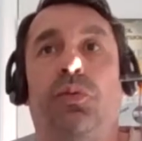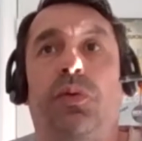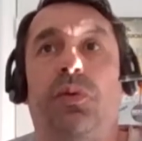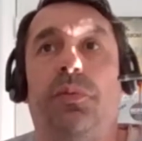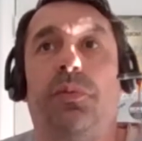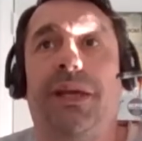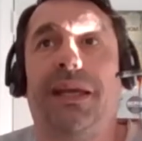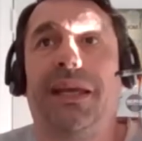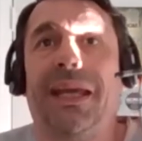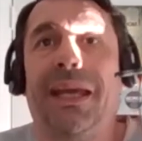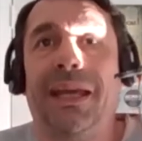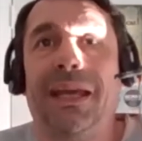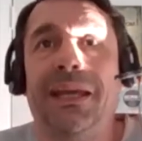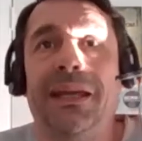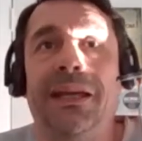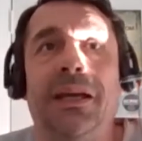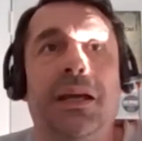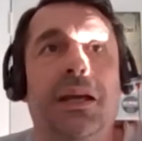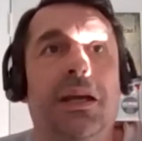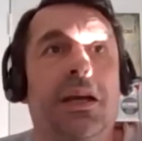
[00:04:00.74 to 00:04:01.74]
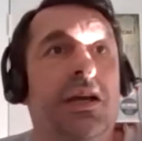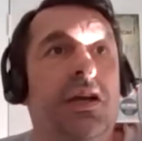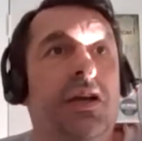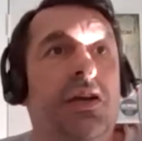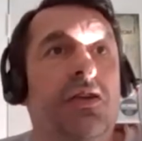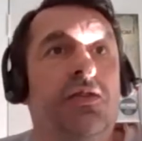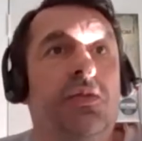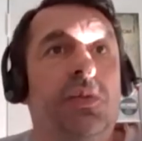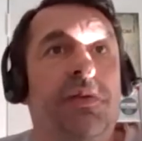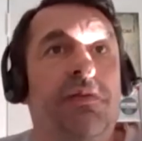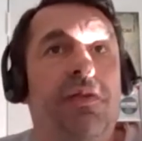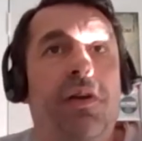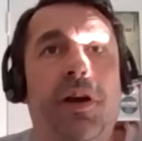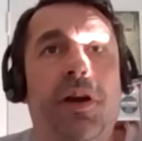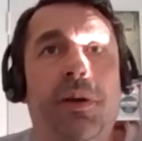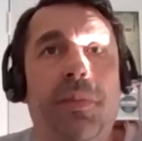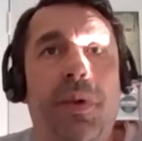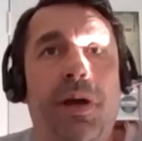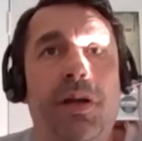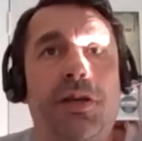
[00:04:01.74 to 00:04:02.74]
will be key. So we
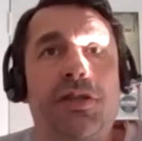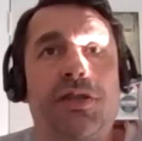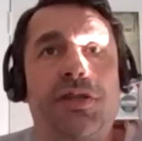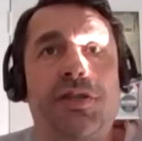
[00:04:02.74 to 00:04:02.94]
very much